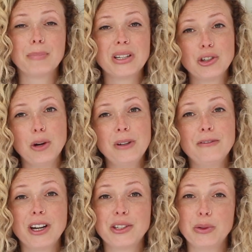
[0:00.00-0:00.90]
My top
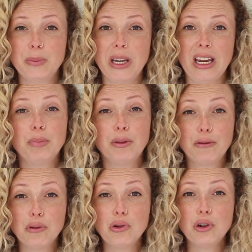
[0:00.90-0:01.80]
advice would be,
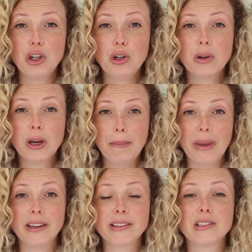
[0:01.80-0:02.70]
before you
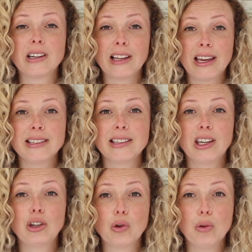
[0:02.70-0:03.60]
commit to
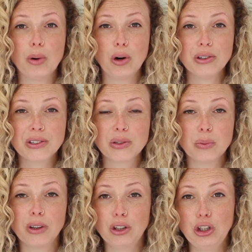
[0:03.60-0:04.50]
glazing your pots
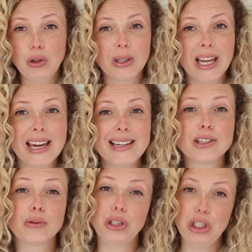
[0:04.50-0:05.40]
with a new
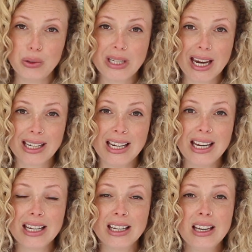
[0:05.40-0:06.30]
glaze or a new
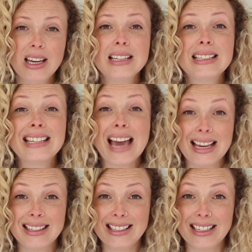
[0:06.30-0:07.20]
technique,
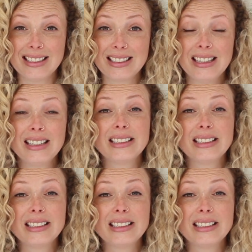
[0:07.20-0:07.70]
test it.